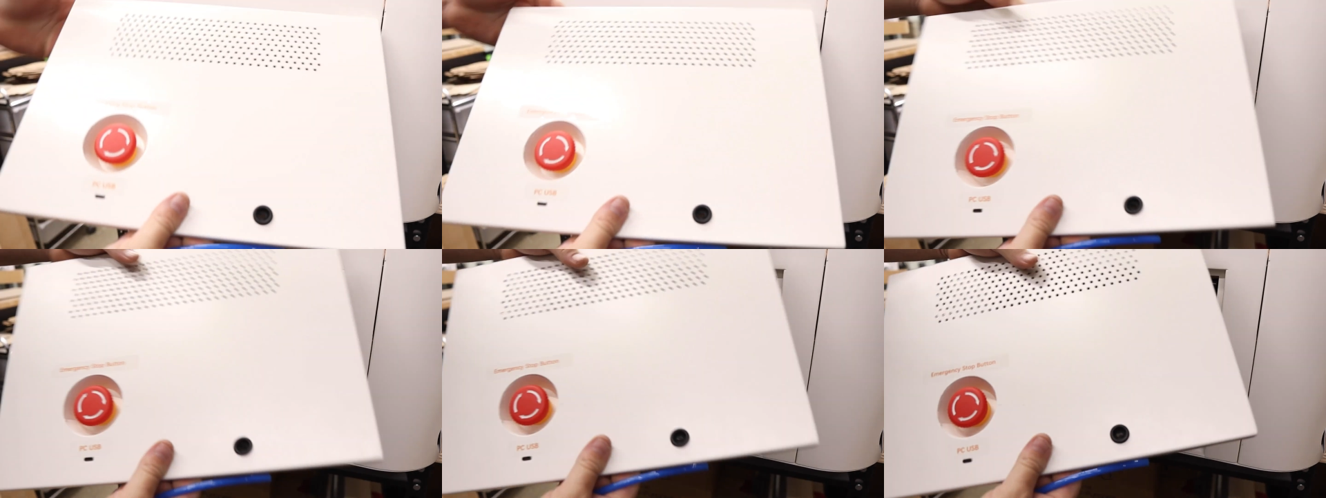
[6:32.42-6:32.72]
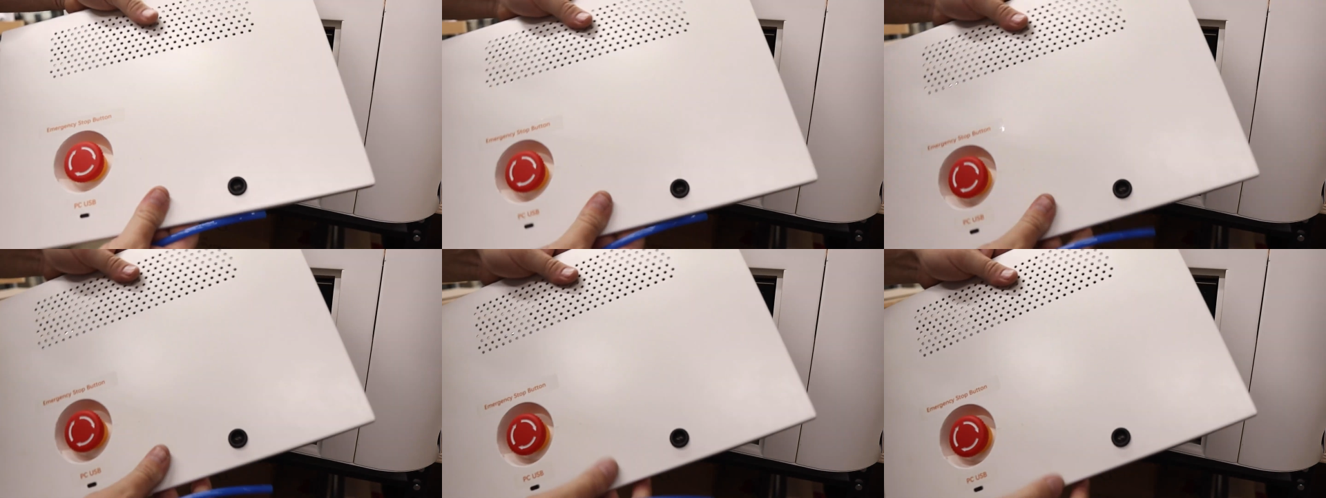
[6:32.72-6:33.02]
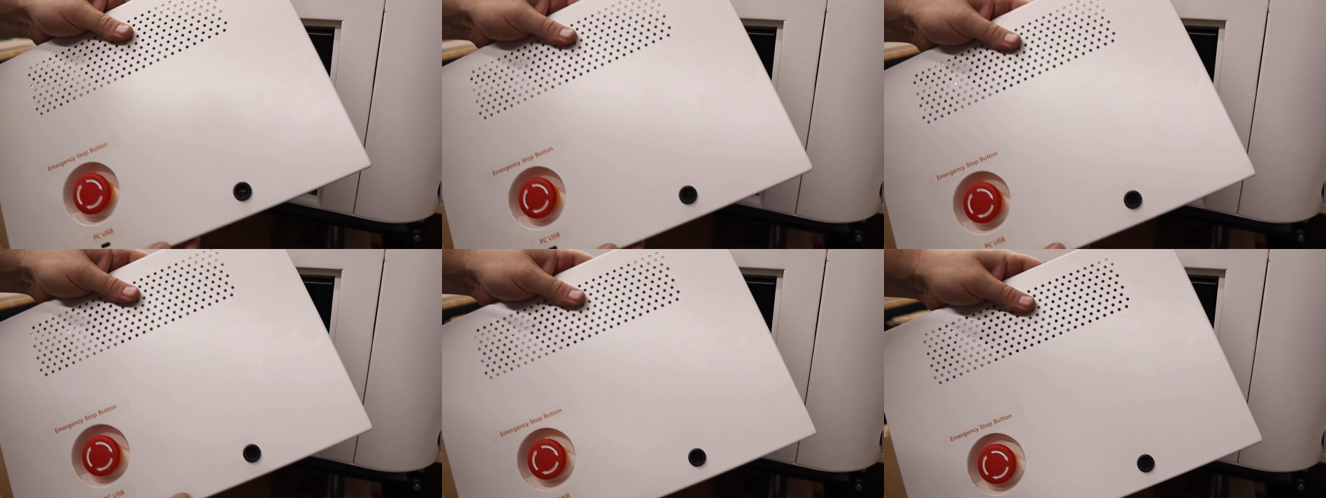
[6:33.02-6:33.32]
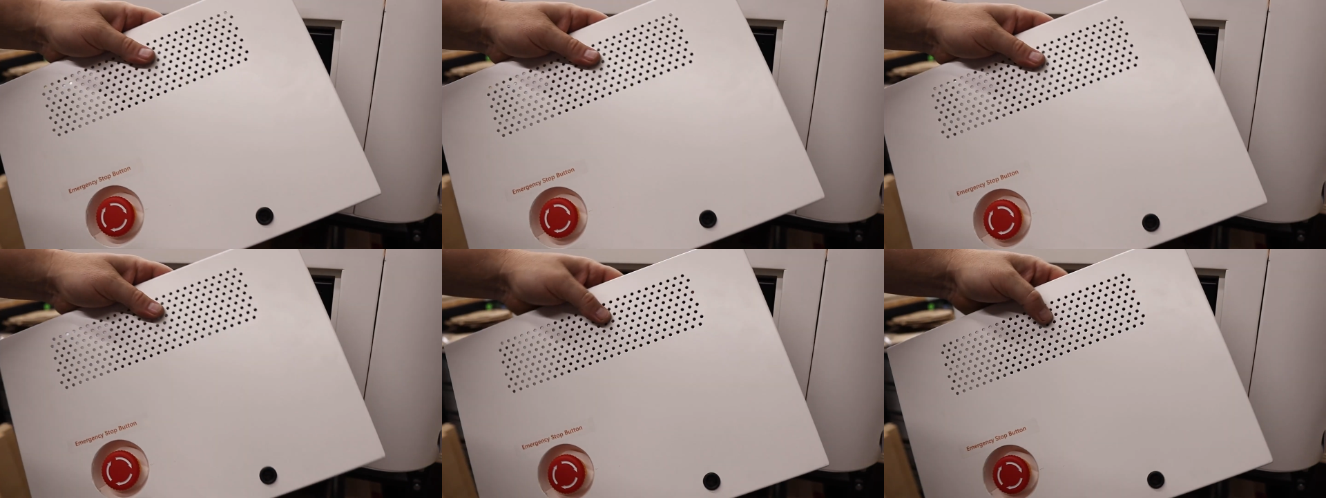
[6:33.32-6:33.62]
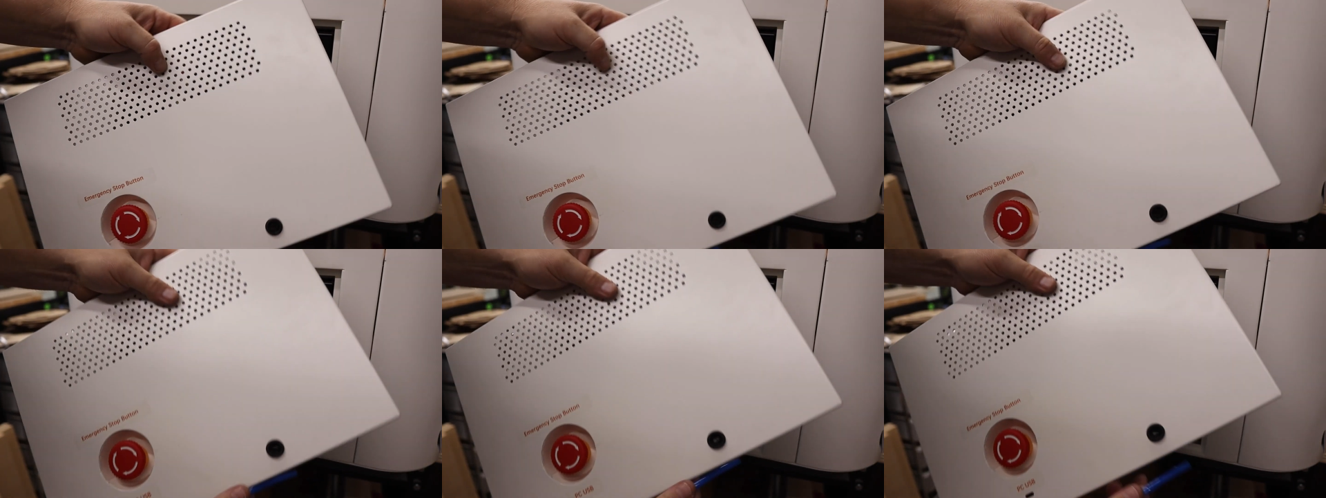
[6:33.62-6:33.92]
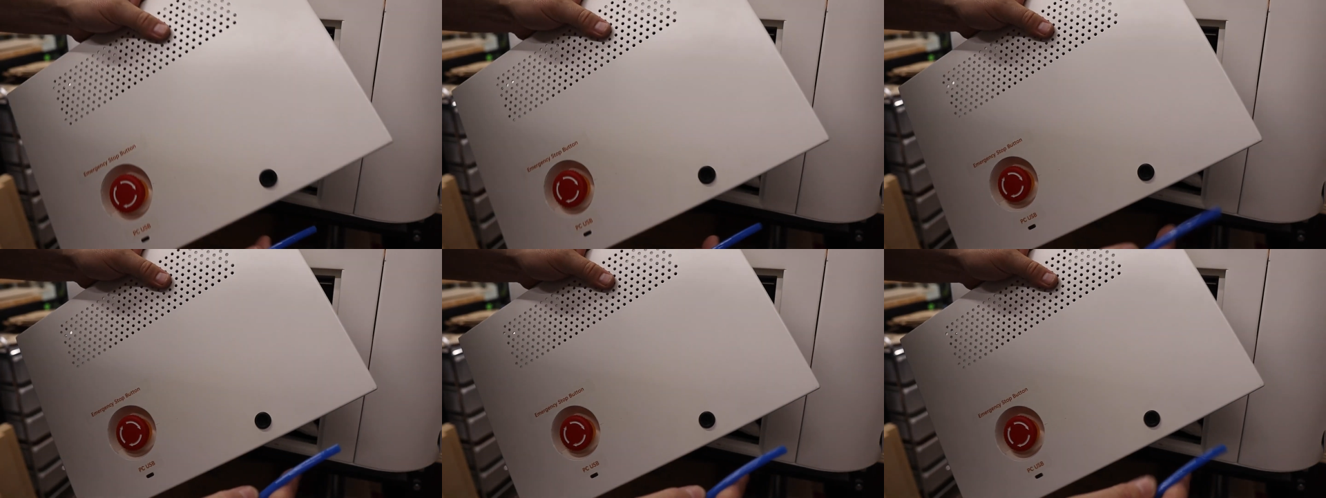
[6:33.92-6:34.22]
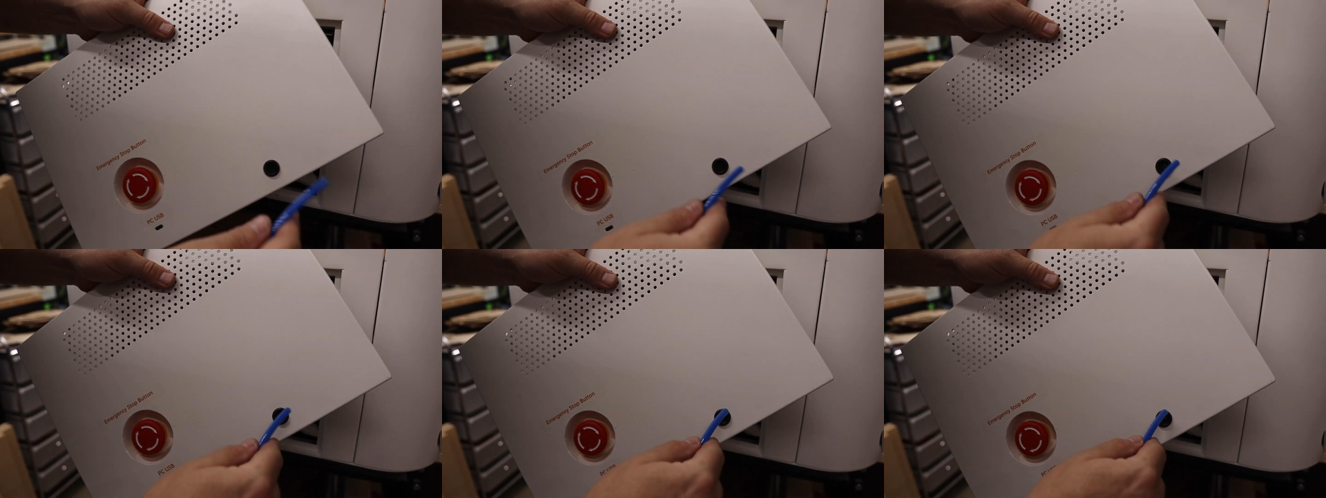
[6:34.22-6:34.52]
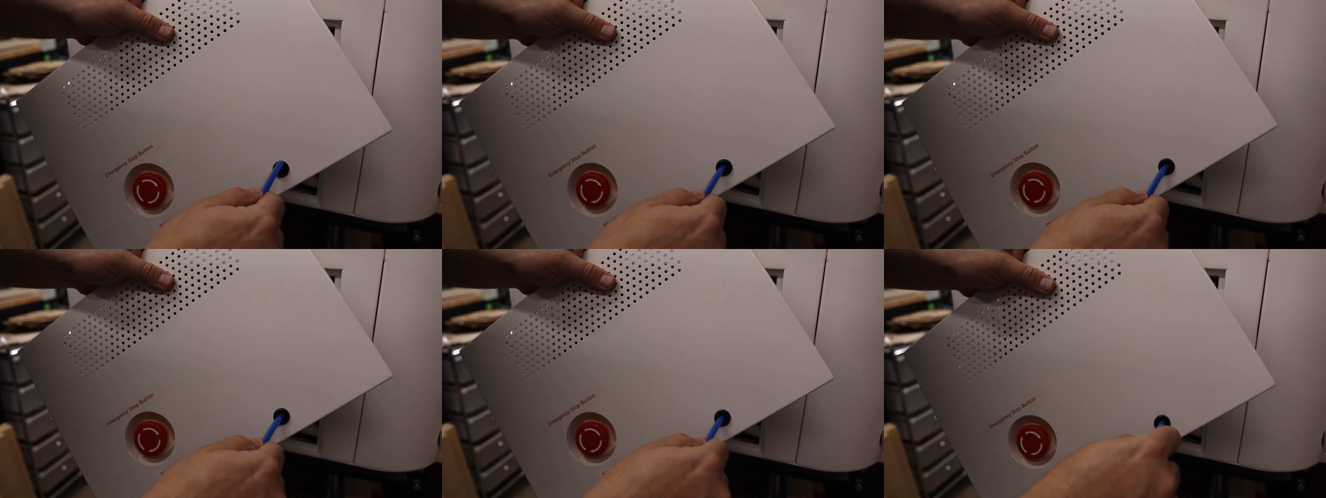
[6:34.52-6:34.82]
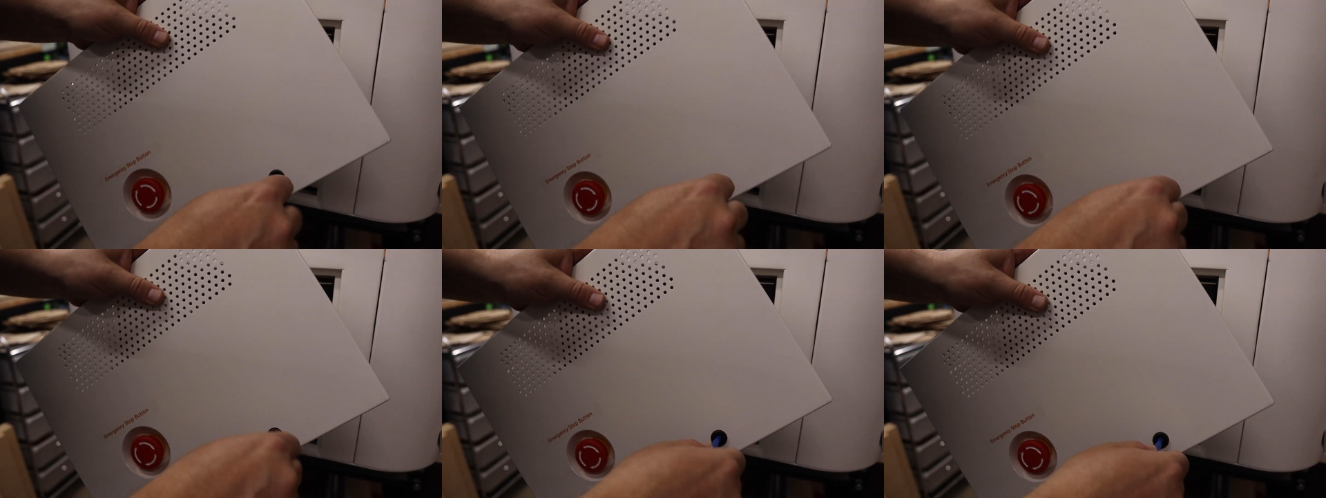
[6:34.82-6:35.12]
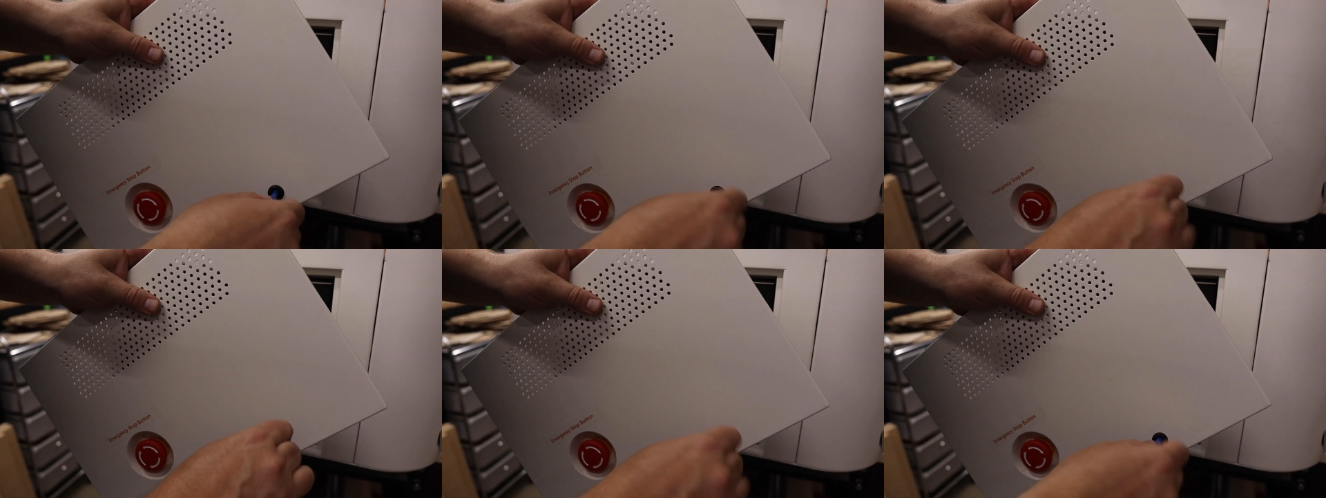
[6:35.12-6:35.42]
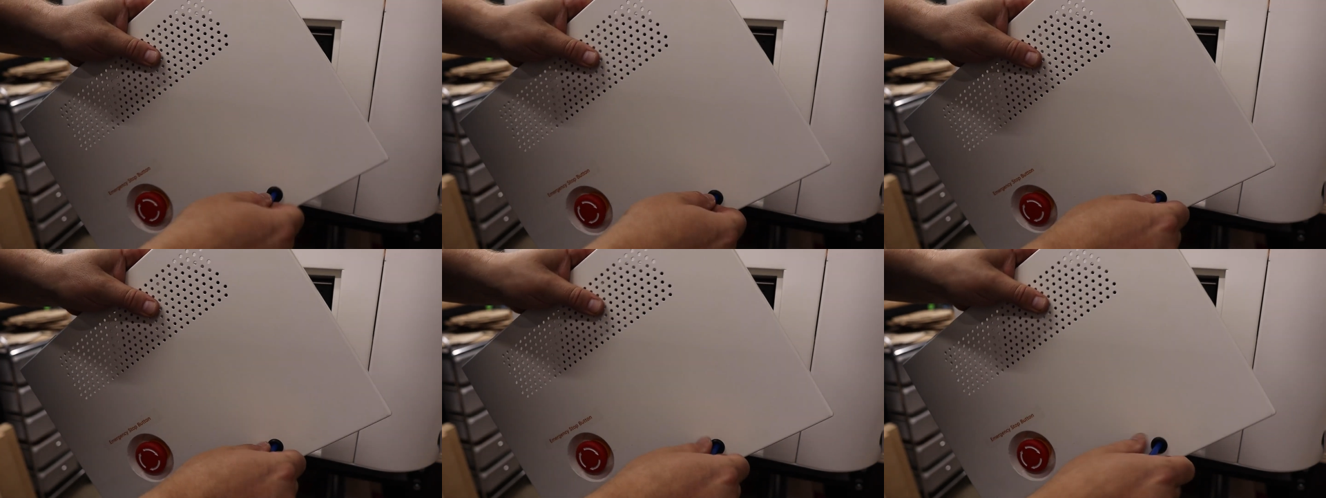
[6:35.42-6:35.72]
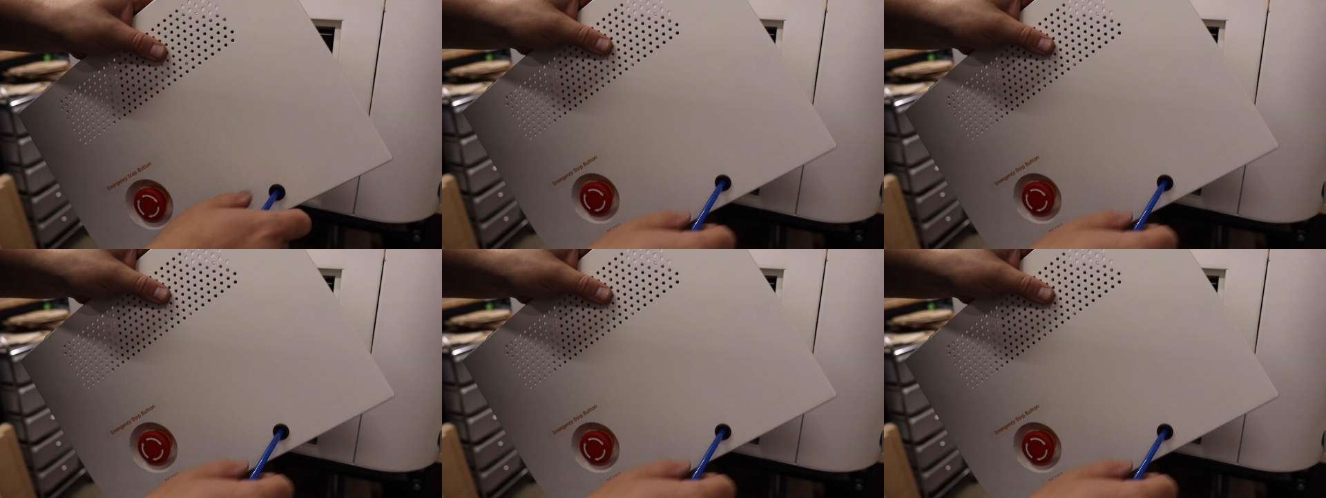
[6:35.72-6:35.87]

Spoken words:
(no speaker visible)